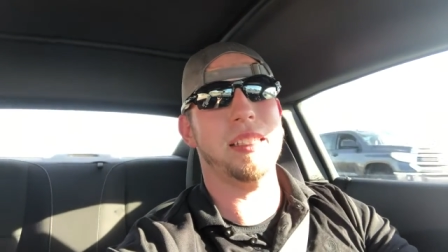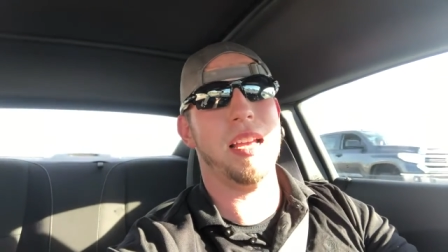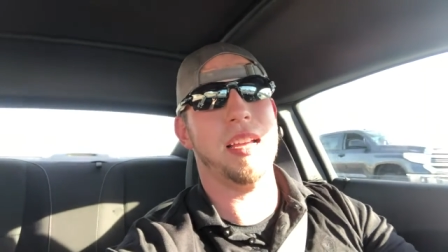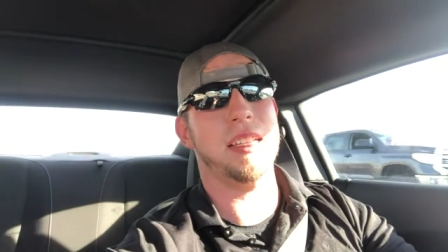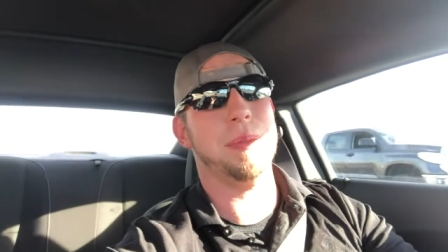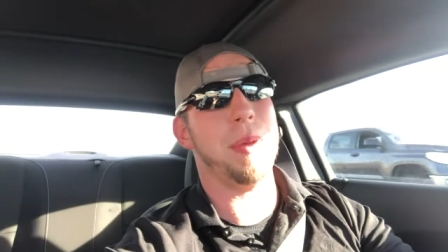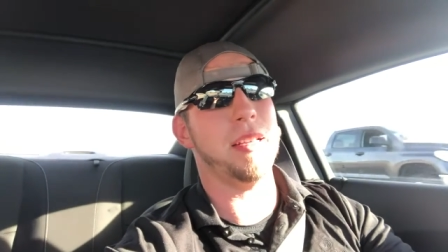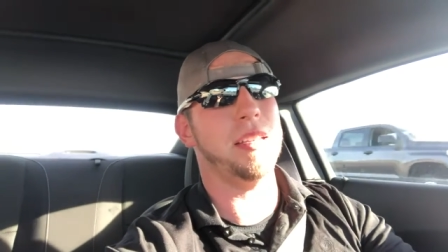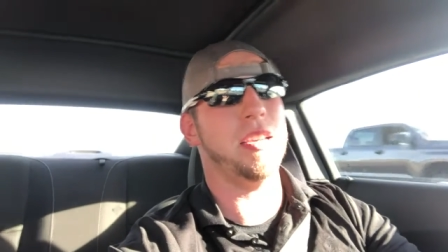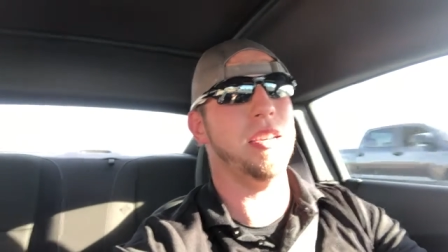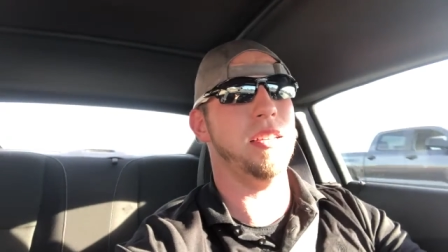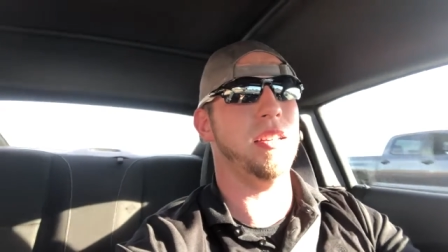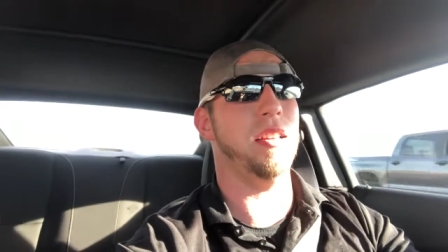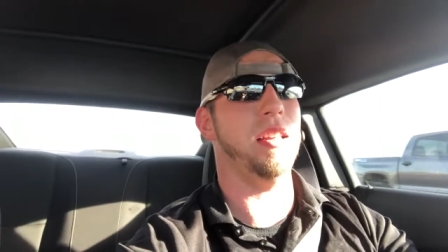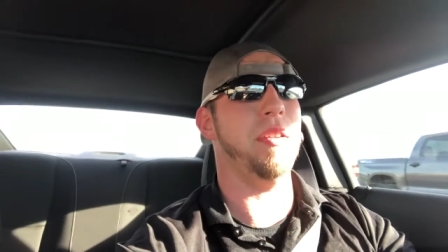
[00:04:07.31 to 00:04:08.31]
I expected
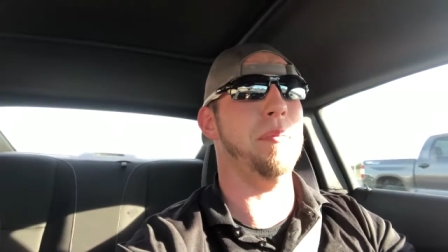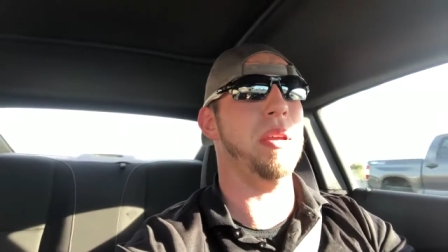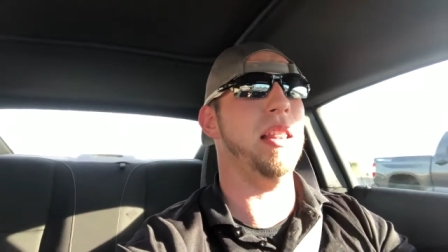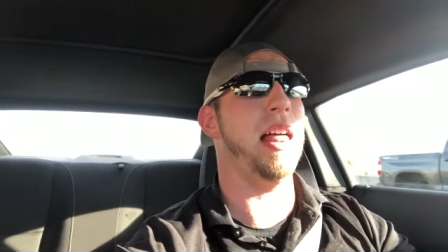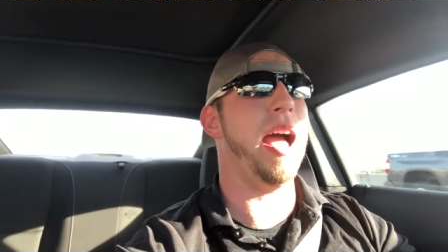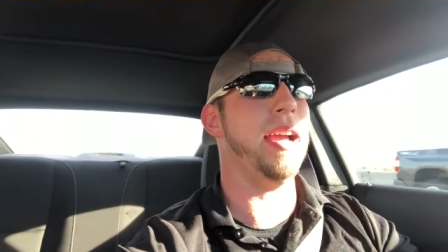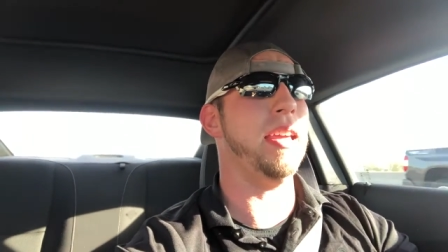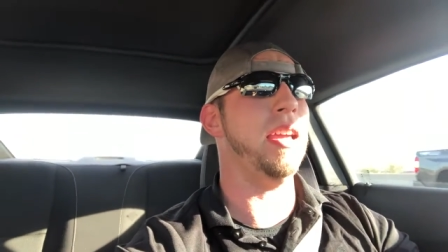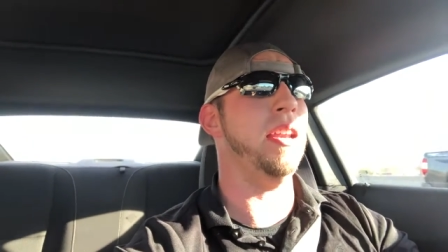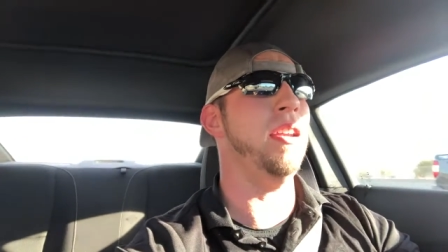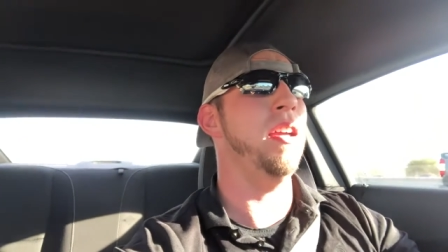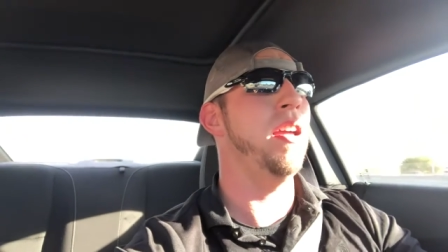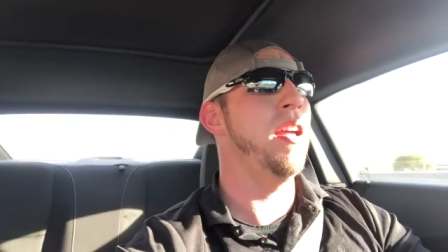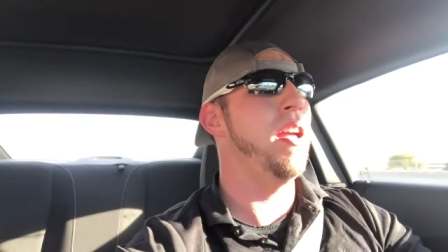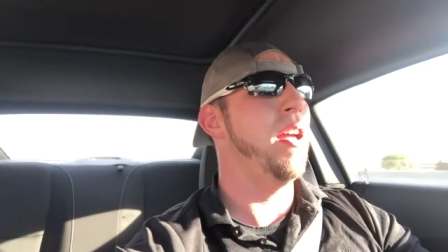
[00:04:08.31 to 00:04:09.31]
it to leave me lacking
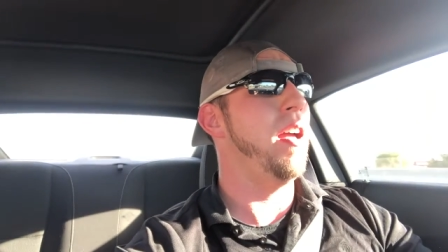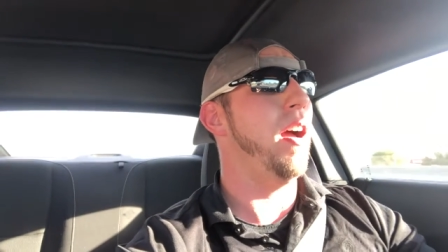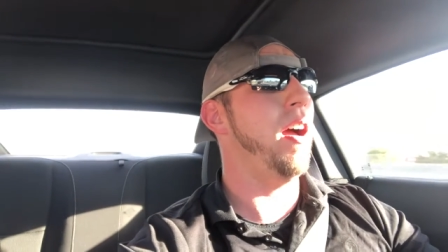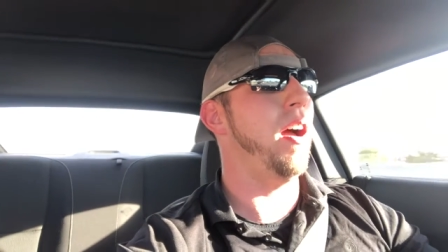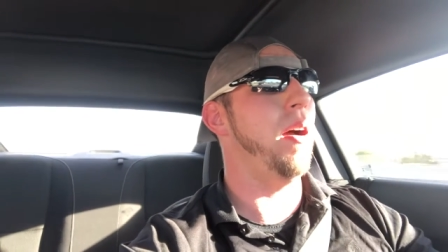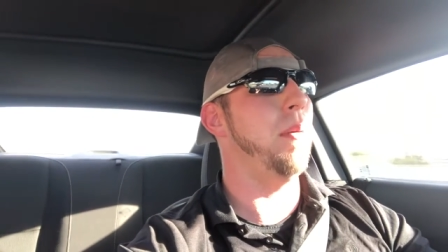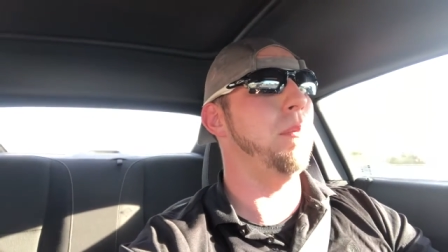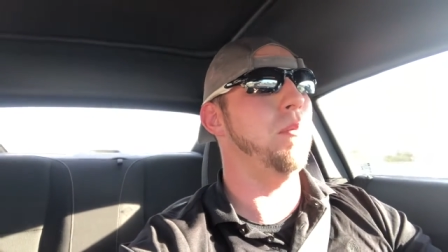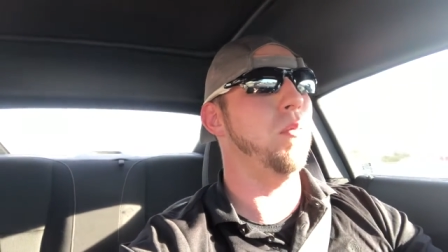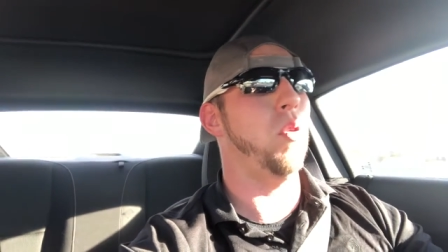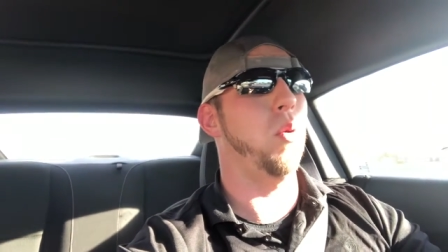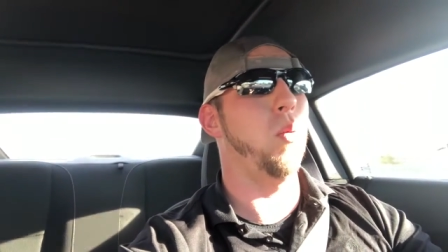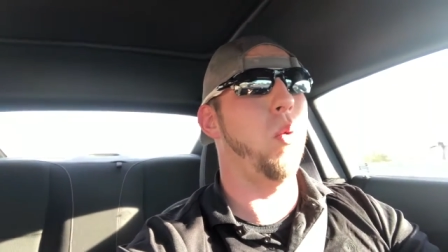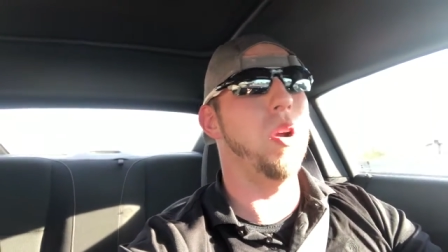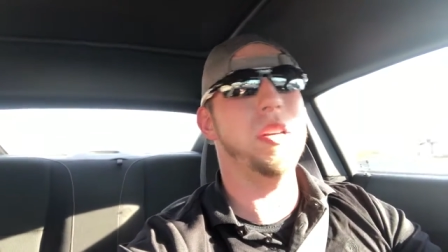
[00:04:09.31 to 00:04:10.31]

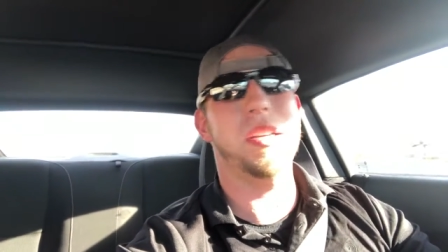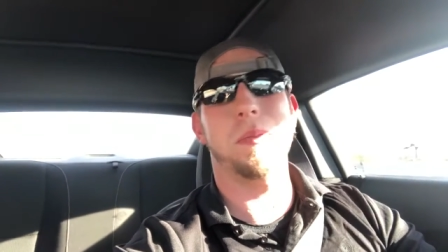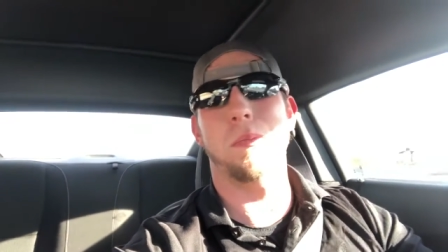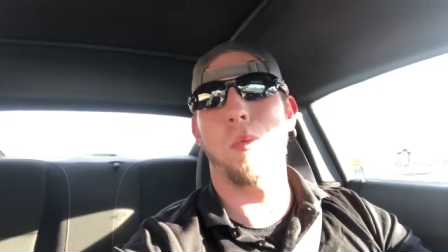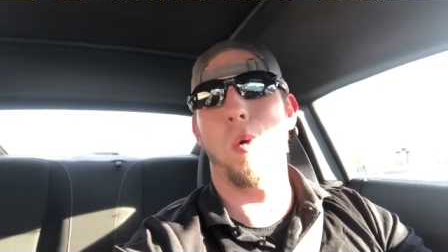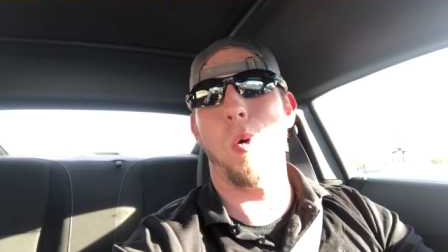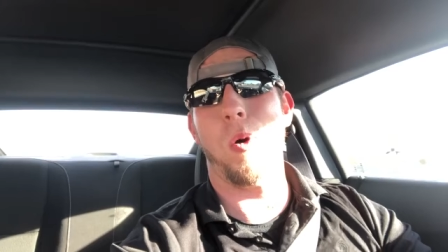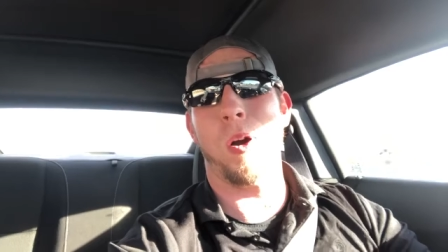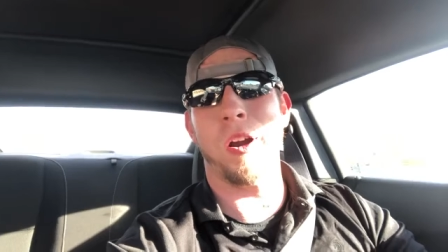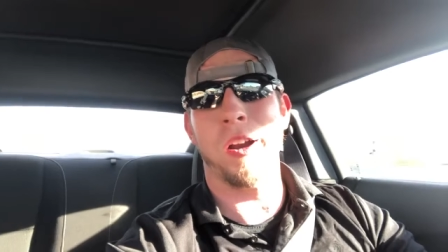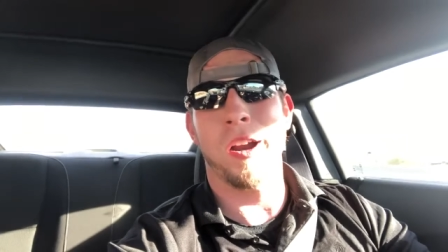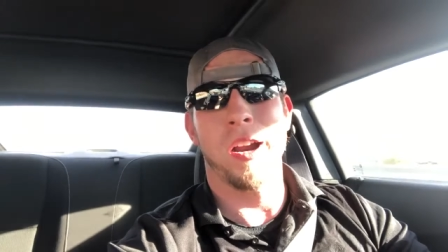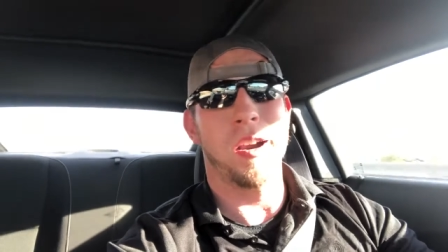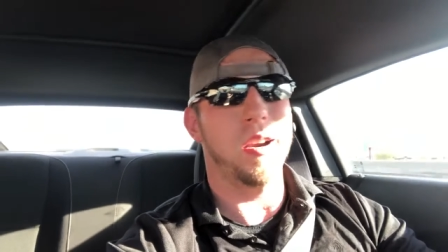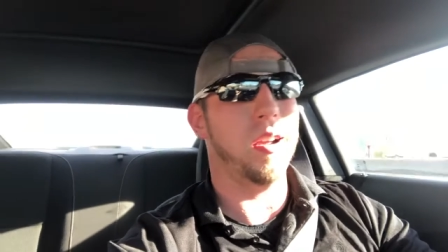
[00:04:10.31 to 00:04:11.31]
or wanting more
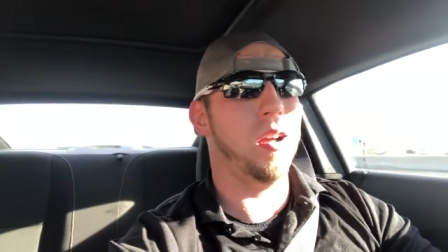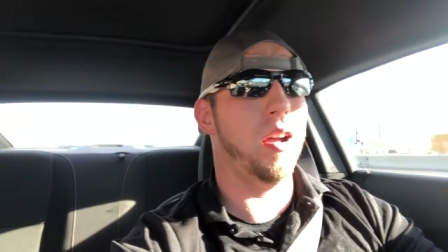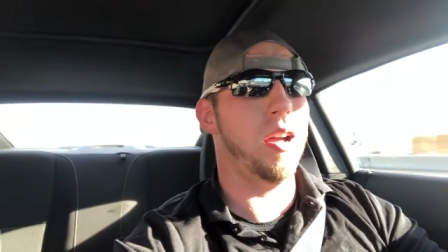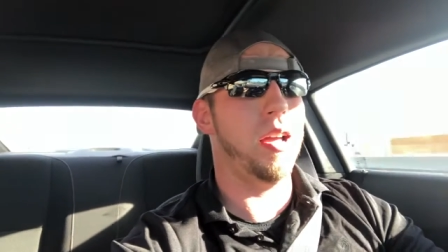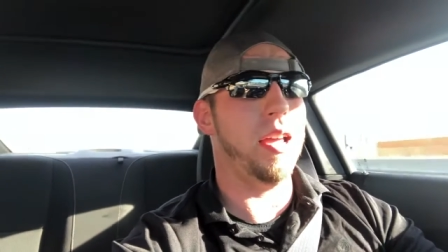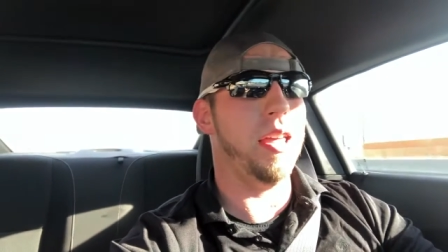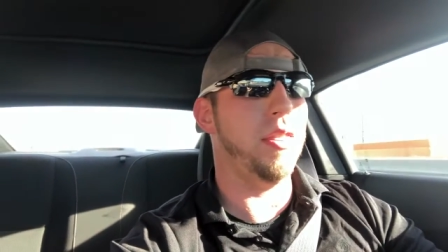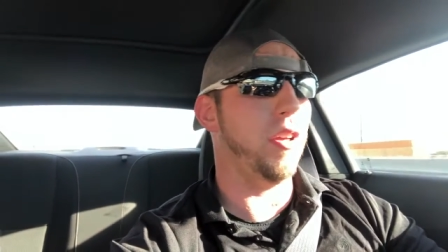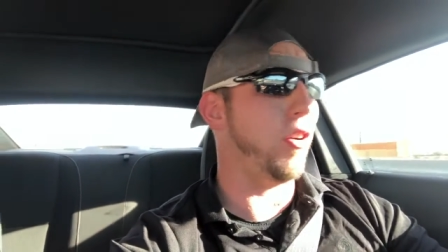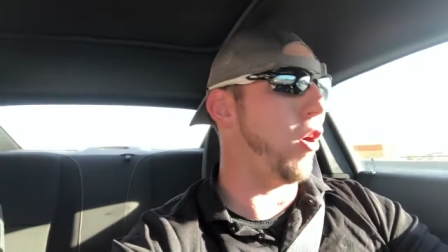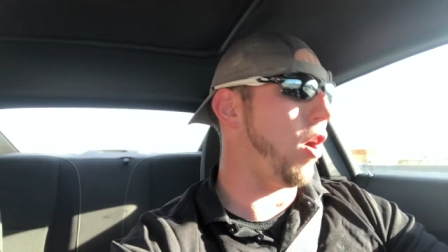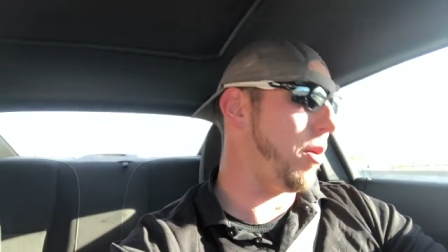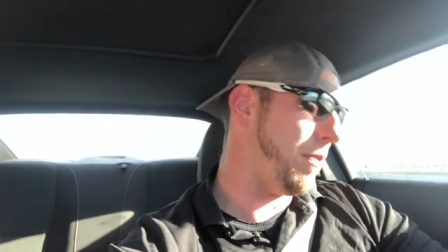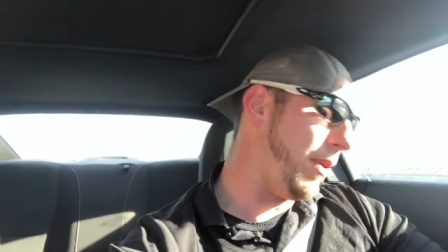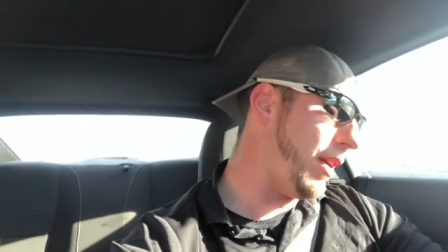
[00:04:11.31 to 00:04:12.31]
in the
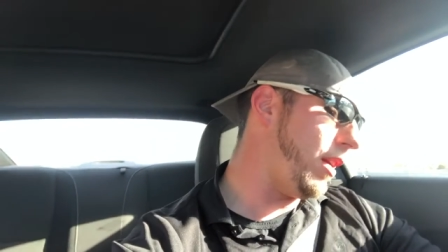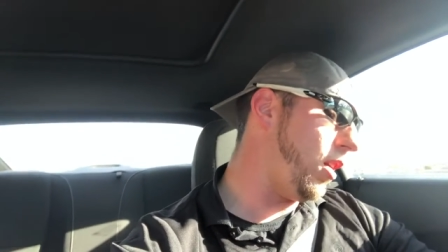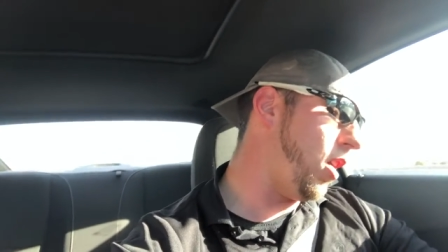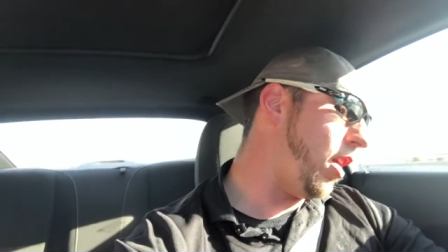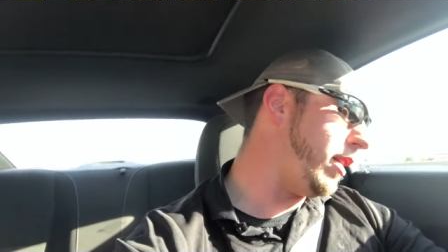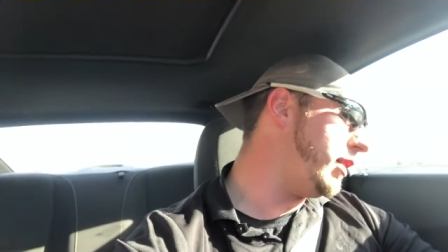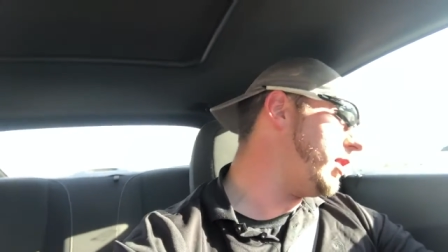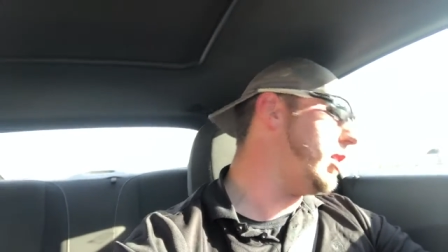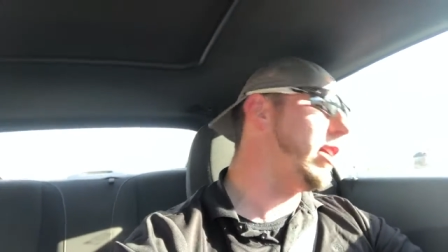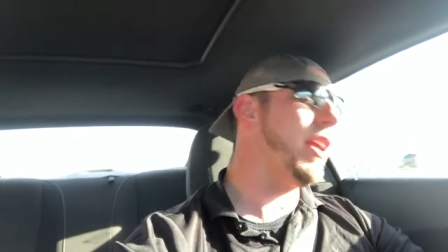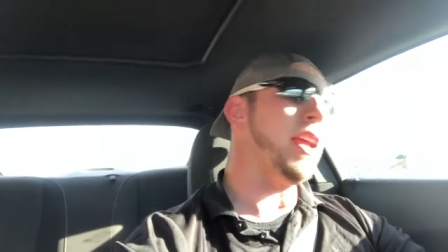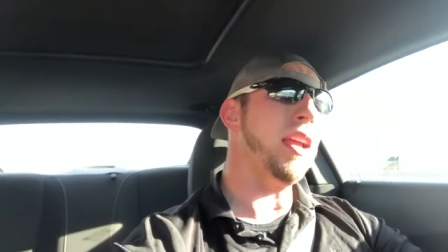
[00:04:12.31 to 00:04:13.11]
car. But honestly,